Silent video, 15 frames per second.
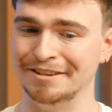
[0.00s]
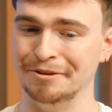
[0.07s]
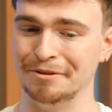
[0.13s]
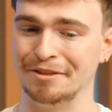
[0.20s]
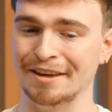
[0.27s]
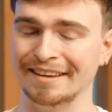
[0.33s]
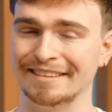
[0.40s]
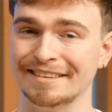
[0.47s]
do you
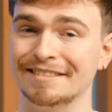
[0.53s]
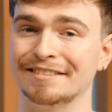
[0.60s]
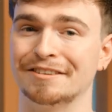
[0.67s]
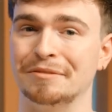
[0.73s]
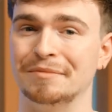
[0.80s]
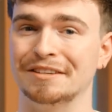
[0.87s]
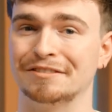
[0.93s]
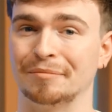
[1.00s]
think this is
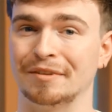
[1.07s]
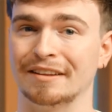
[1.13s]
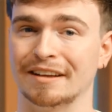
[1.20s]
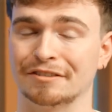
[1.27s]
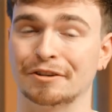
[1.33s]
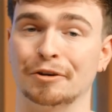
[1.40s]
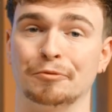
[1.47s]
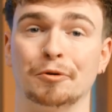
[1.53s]
going to be something
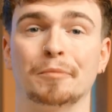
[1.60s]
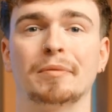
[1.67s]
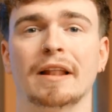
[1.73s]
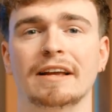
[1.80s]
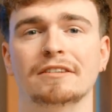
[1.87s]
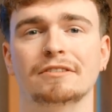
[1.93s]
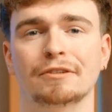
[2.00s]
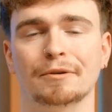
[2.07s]
that's going to
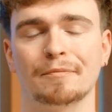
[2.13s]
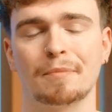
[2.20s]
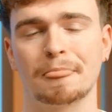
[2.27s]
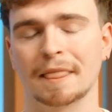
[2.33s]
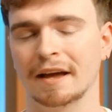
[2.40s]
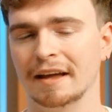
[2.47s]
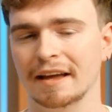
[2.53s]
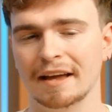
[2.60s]
replace you?
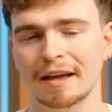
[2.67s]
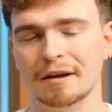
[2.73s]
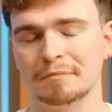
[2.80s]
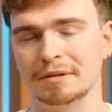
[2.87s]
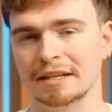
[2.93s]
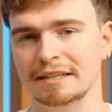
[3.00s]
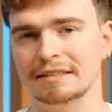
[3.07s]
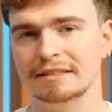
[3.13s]

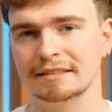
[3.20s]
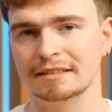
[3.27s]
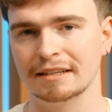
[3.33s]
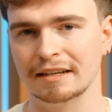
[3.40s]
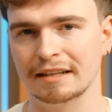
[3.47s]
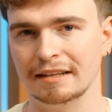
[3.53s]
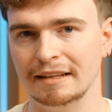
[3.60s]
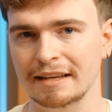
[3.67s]
Please
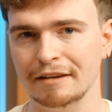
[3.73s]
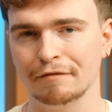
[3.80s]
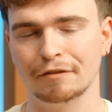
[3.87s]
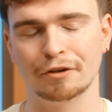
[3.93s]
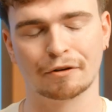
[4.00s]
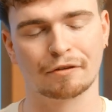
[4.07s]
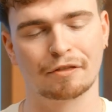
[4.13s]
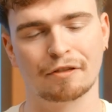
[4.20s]
leave
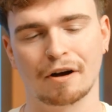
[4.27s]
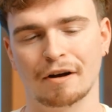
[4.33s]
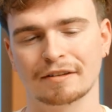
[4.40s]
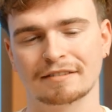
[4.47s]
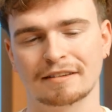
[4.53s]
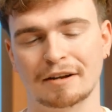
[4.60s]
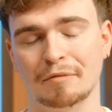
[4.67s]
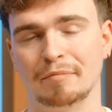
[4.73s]
your
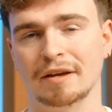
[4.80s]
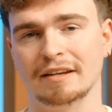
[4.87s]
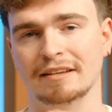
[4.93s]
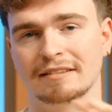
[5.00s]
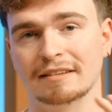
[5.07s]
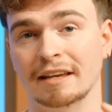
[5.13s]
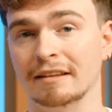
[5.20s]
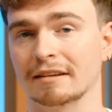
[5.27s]
thoughts and
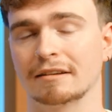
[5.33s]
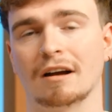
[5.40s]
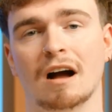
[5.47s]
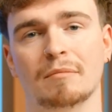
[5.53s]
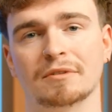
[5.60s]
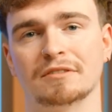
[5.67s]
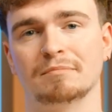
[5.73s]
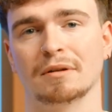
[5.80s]
opinions in the
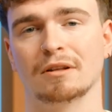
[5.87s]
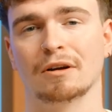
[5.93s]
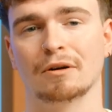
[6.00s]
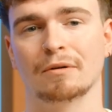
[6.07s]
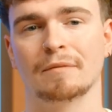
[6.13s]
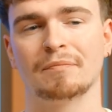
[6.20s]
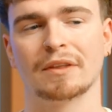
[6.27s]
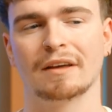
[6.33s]
comments
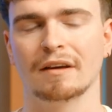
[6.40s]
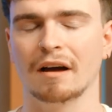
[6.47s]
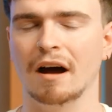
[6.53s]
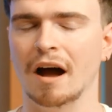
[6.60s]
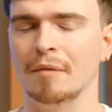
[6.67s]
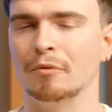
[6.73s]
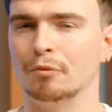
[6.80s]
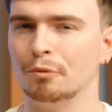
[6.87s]
below.
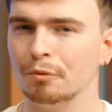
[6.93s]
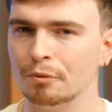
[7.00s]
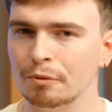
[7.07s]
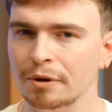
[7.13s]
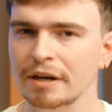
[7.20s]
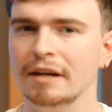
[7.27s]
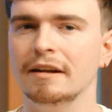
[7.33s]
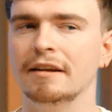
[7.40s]
I'm
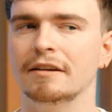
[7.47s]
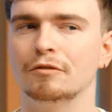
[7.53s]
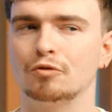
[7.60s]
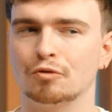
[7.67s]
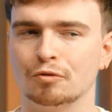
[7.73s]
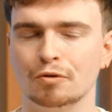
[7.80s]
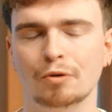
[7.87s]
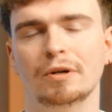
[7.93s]
really
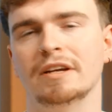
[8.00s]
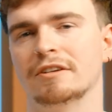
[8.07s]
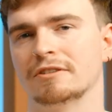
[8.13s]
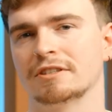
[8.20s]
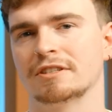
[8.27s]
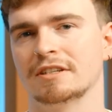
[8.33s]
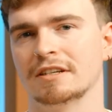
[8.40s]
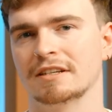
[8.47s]
truly
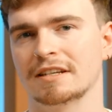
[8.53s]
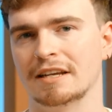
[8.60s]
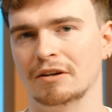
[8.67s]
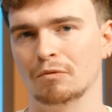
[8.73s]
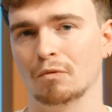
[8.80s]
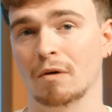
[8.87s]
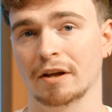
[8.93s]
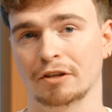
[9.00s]
interested
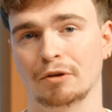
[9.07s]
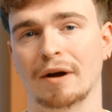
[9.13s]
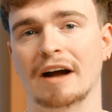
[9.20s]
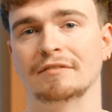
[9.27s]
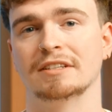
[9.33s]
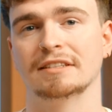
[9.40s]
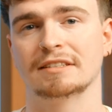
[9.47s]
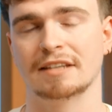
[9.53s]
in what you
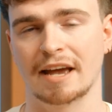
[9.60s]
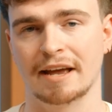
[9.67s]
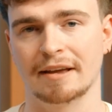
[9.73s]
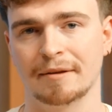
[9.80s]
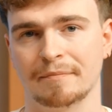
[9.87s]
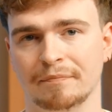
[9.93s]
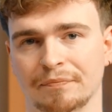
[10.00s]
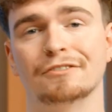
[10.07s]
have to say.
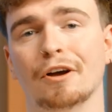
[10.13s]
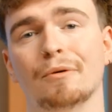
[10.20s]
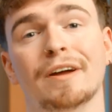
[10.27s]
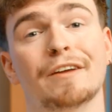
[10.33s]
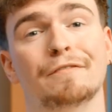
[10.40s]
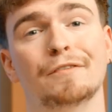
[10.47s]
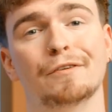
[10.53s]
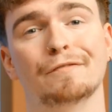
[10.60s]
So
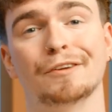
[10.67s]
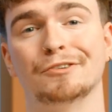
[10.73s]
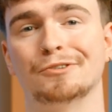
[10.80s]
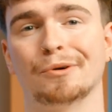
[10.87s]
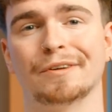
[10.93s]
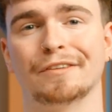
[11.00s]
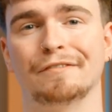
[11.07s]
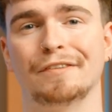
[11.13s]
if you've
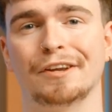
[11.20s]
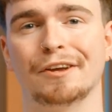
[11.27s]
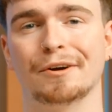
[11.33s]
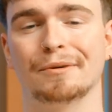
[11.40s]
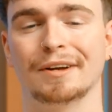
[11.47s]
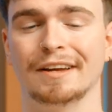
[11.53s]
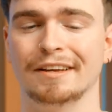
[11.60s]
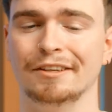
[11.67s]
enjoyed the
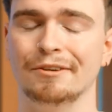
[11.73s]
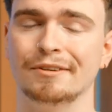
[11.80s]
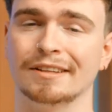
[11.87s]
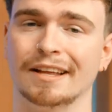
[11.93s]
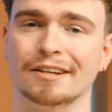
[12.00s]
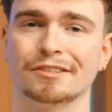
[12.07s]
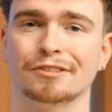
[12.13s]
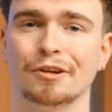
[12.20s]
video, you
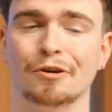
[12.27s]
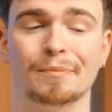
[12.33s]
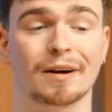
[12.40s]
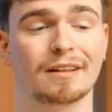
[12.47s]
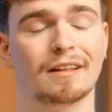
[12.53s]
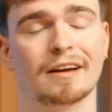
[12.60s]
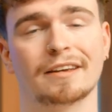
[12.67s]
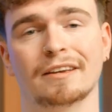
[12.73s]
can let us know
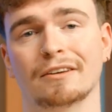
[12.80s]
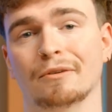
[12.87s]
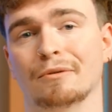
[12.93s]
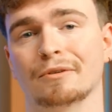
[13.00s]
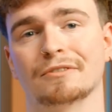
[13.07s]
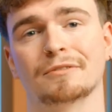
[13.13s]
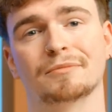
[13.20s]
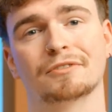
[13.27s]
by liking
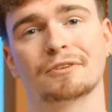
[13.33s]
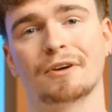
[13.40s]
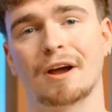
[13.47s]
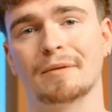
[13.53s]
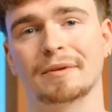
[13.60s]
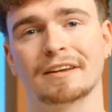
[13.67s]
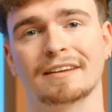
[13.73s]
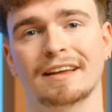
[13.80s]
or
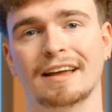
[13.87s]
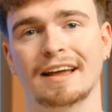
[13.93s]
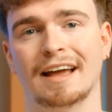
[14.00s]
subscribing.